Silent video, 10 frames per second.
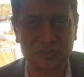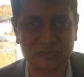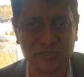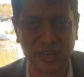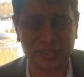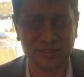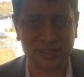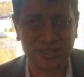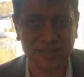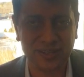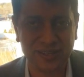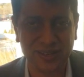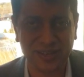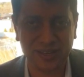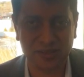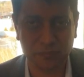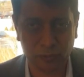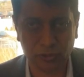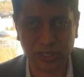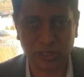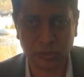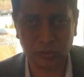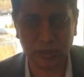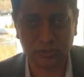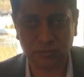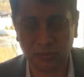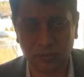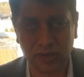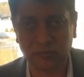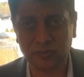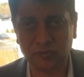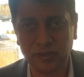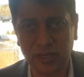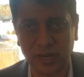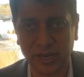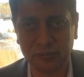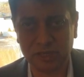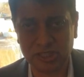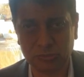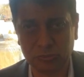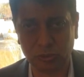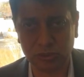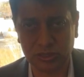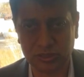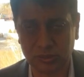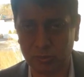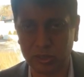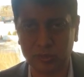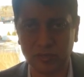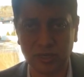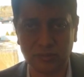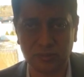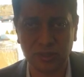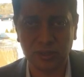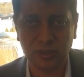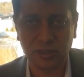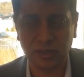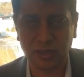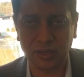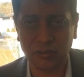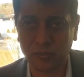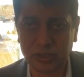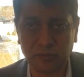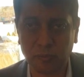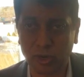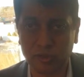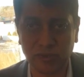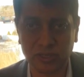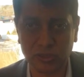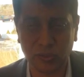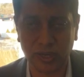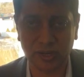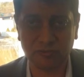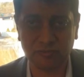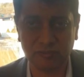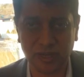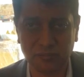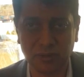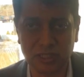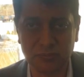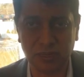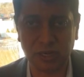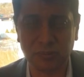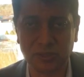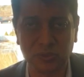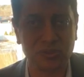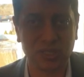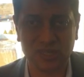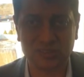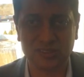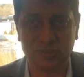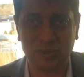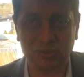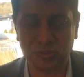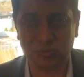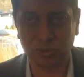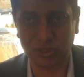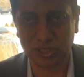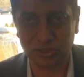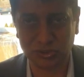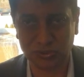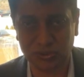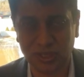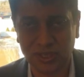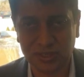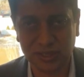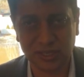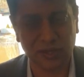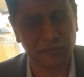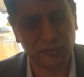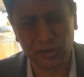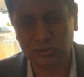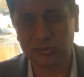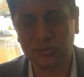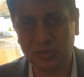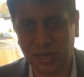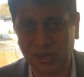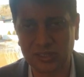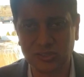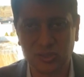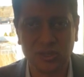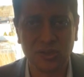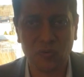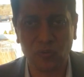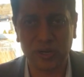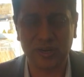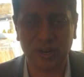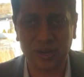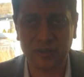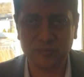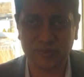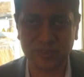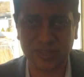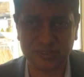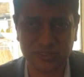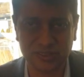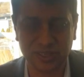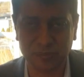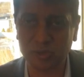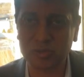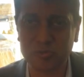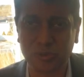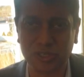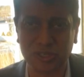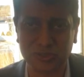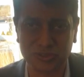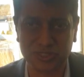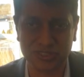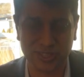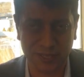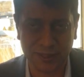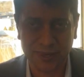fat, and protein into it. One of the way I measure my protein is a body weight. Whatever body weight you have and multiplied by 2, that's the amount of protein you should take, if not 2, at least 1.5, and that's the amount of protein you should intake.